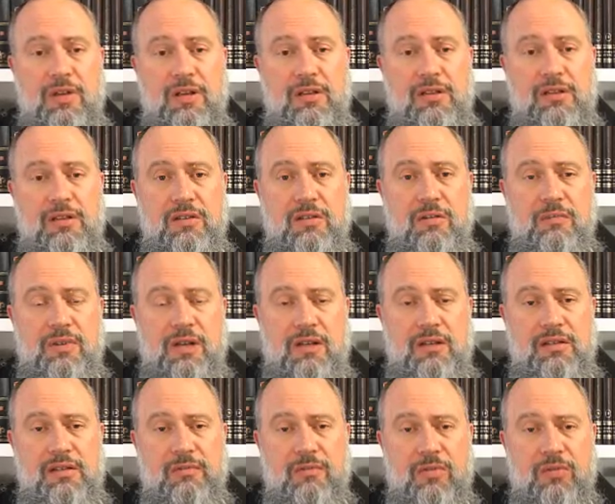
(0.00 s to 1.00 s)
as Yom
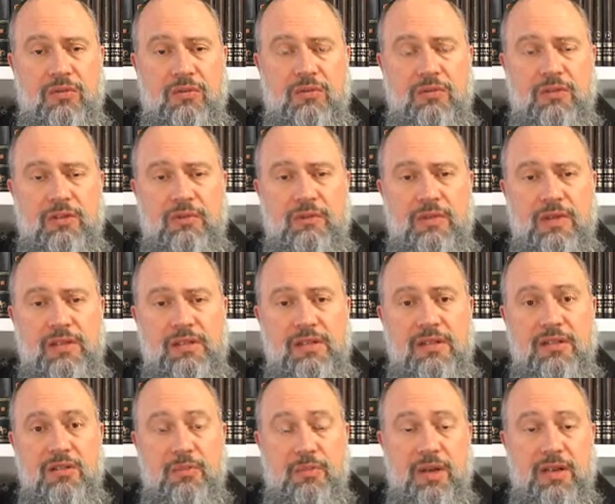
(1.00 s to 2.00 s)
HaAtzmaut, which means
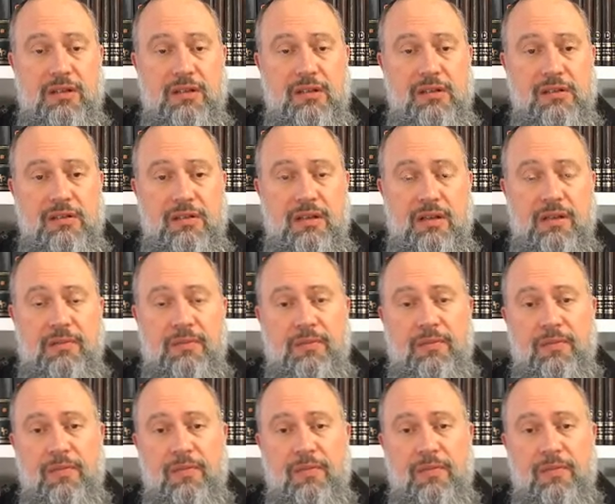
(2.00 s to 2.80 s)
Independence Day.